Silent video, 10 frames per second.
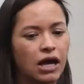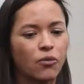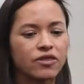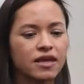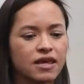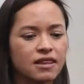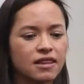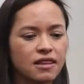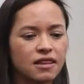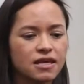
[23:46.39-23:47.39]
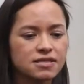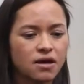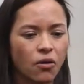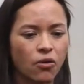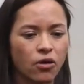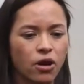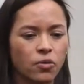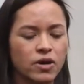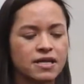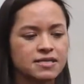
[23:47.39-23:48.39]
Within this cohort,
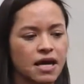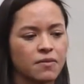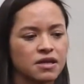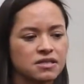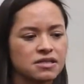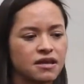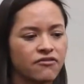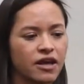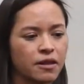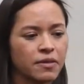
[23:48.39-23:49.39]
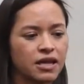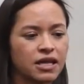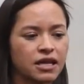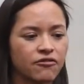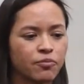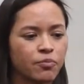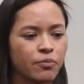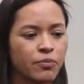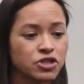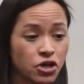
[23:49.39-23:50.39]
we examined the availability of
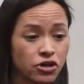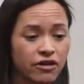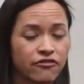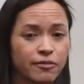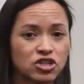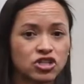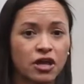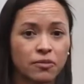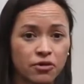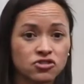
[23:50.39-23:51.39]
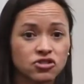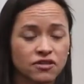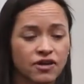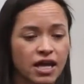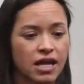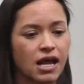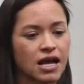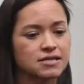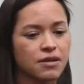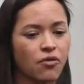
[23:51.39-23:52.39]
paternal information on the birth certificate
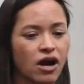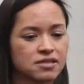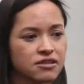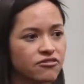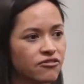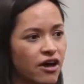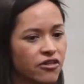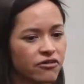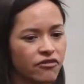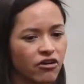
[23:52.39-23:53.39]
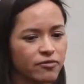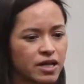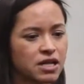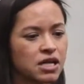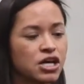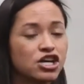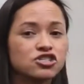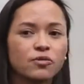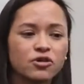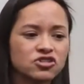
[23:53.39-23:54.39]
as a proxy for father involvement.
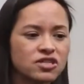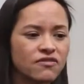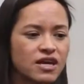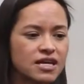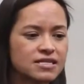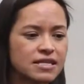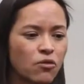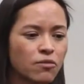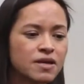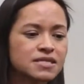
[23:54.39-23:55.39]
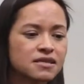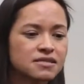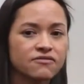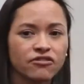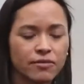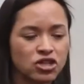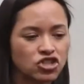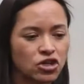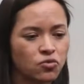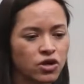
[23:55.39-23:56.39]
So birth certificates that were missing this
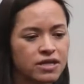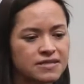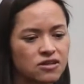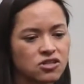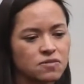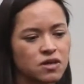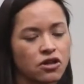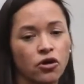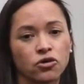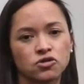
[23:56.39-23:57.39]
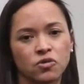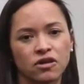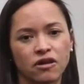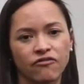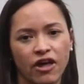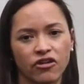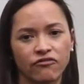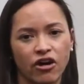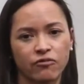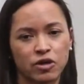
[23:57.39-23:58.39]
information were considered to be those where the father
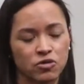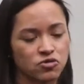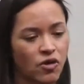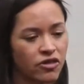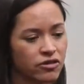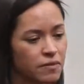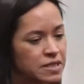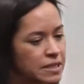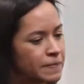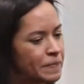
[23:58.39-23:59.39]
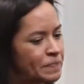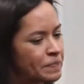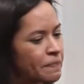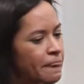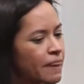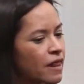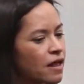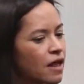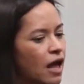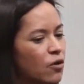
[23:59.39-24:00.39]
involvement was rather limited.
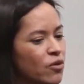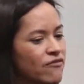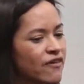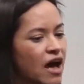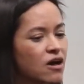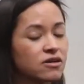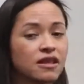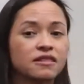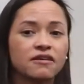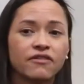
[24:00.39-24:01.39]
And we found that the